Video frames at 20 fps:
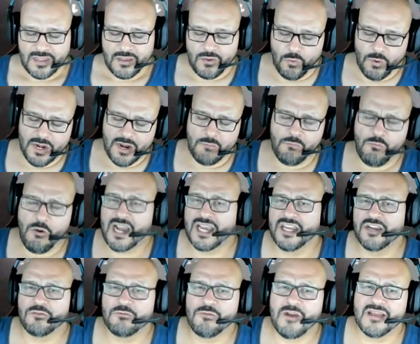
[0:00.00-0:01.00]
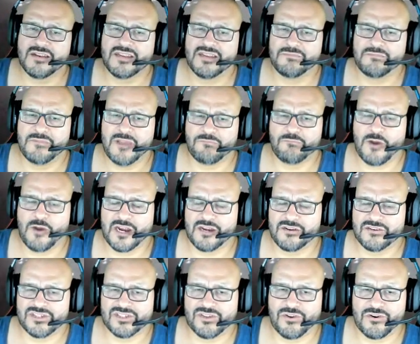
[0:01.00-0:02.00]
when I'm walking around in, in
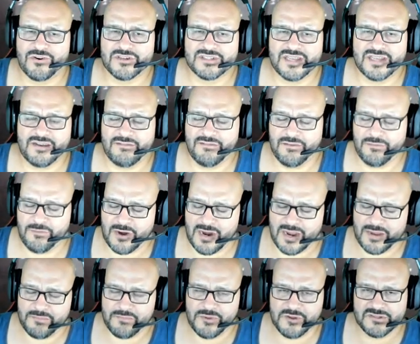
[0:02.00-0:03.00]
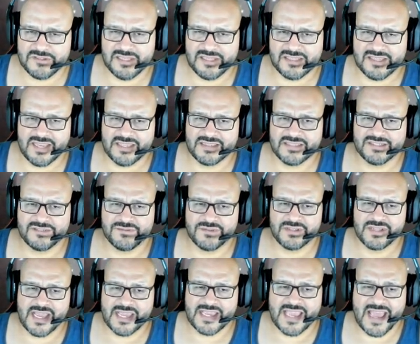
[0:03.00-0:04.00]
regular stores and everywhere, I mostly take this one.
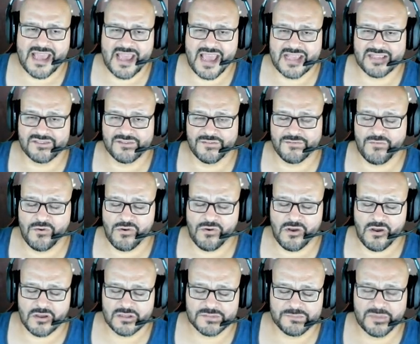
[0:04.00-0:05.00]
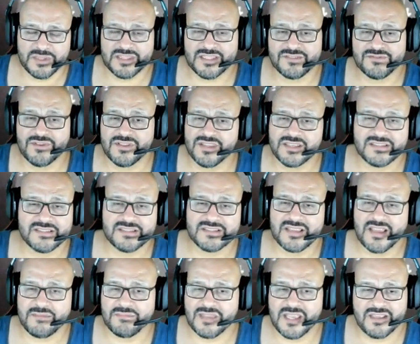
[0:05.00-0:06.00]
I can answer phone calls, but this one does the
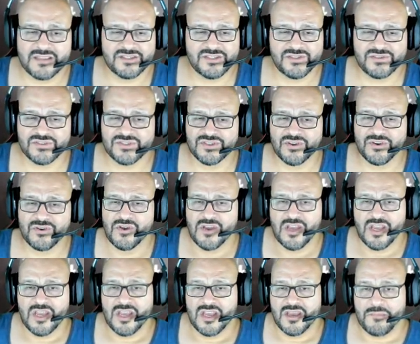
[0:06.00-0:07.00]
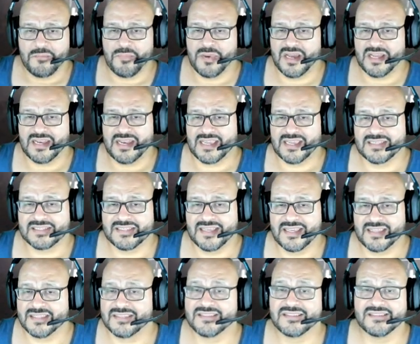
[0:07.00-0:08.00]
same thing too. So, but like I
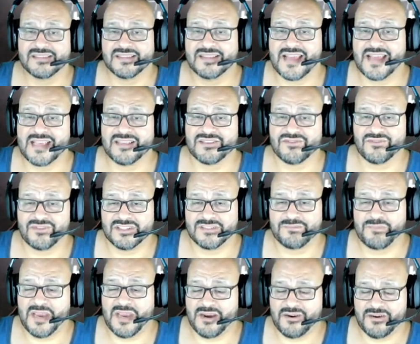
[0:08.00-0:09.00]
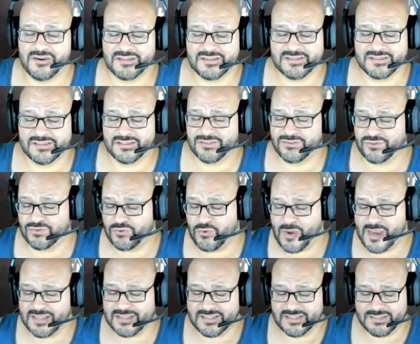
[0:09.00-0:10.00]
said, this is a nicer. It's bigger. It's
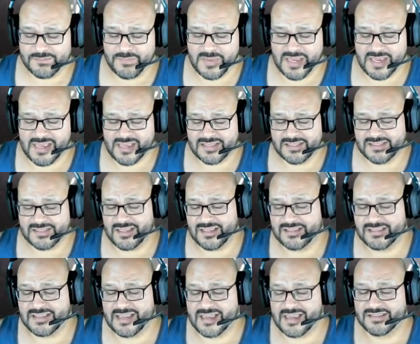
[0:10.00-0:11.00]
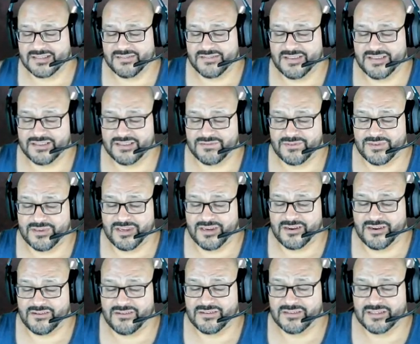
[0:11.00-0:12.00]
twice as big as the size of this one. You
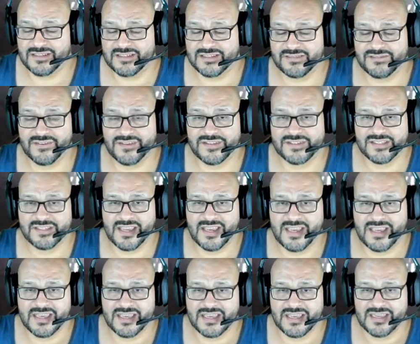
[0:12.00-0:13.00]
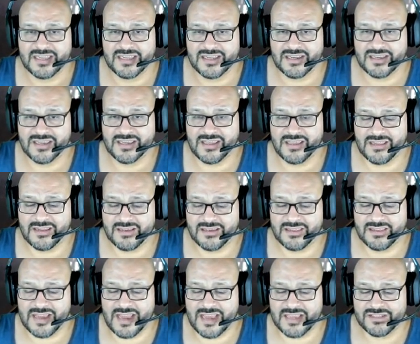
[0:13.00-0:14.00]
know, as you see it. Look at look at
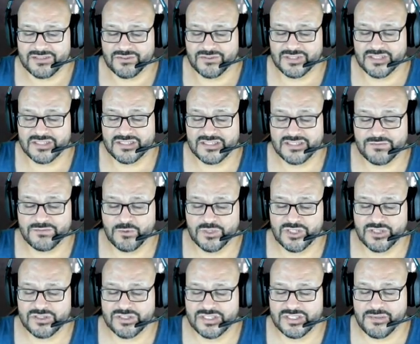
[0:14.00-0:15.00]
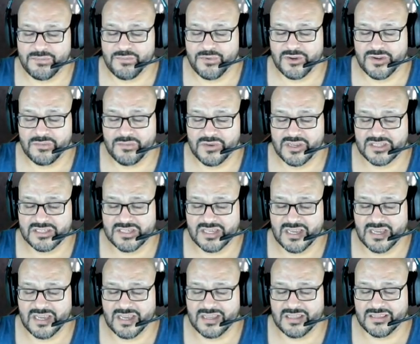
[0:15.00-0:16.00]
the eyesore. This is what you see pretty much
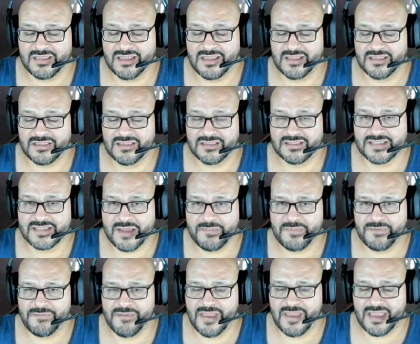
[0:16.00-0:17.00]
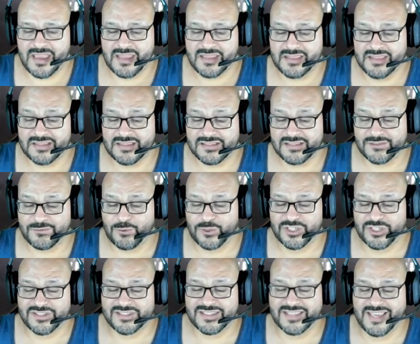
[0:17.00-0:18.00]
uh, the top of it, and this is what
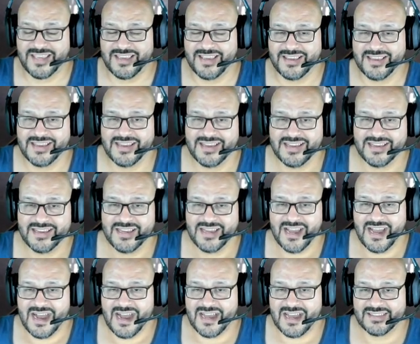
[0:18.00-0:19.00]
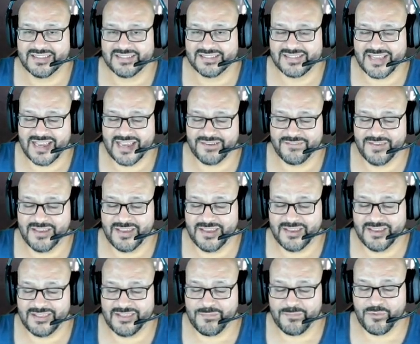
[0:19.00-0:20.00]
you see on the side of it.
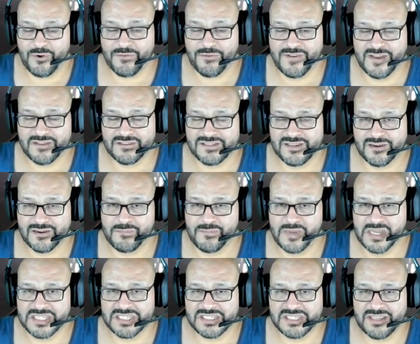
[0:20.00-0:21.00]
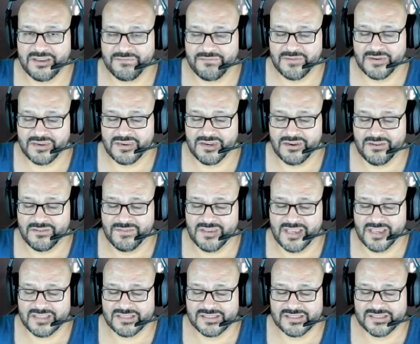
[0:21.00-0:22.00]
It. The profiles are much different, you know, if you
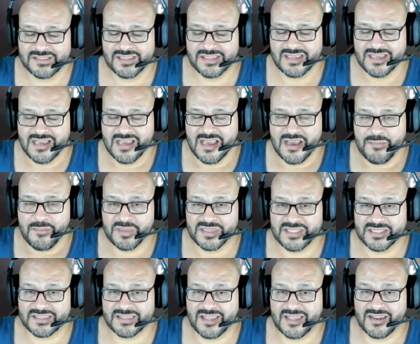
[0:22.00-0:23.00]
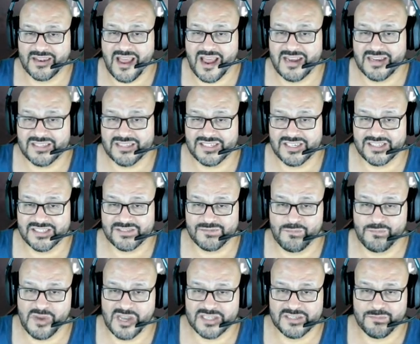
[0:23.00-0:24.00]
guys can see. But the technology is
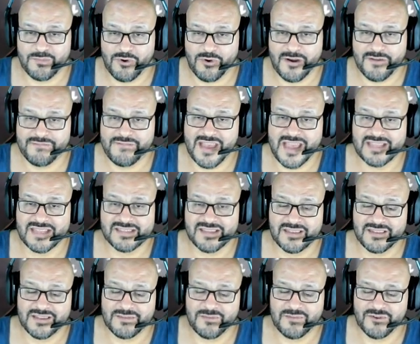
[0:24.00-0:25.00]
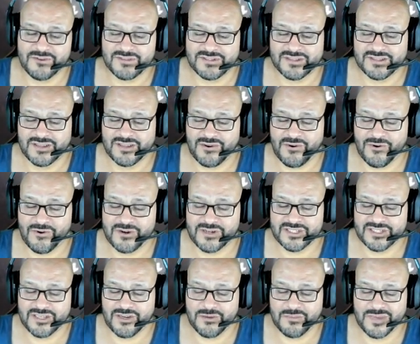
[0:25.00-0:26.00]
much more advanced on the Bose, of
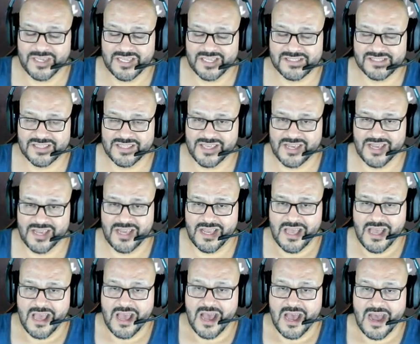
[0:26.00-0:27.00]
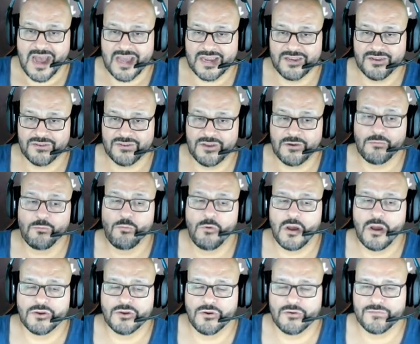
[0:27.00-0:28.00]
course, you know, because of the audio. They're
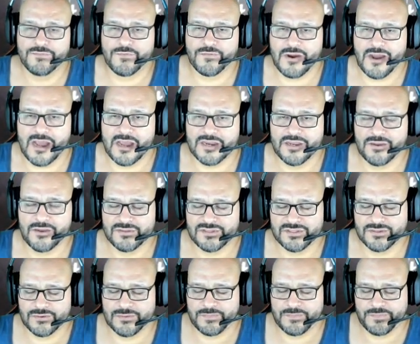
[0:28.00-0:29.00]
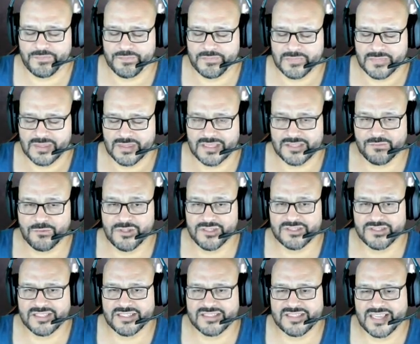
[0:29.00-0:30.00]
well known for audio, so it's one of
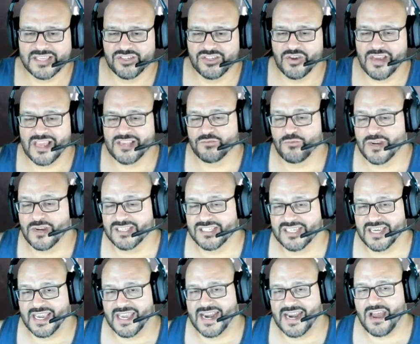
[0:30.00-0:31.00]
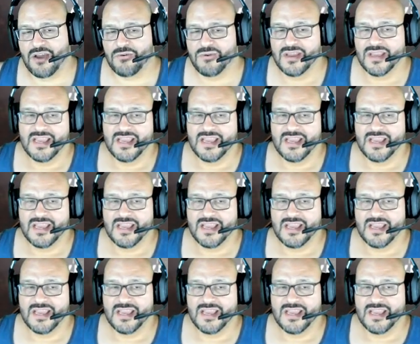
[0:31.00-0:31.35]
those things that you guys want to check it out.